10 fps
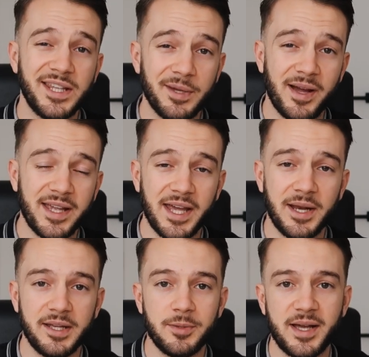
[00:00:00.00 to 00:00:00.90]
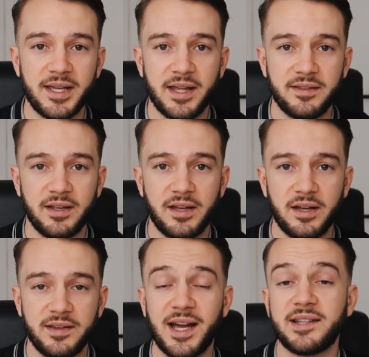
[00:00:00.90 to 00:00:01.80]
You might get
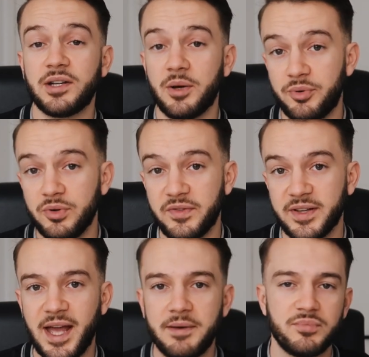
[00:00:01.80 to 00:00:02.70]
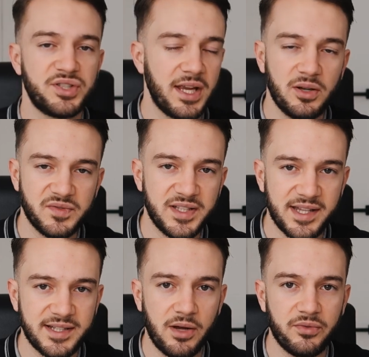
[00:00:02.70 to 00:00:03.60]
the ad approved again. Same goes for the
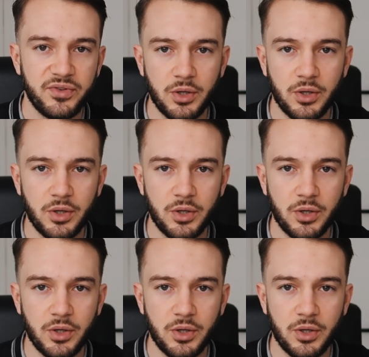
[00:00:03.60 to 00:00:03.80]
ad account.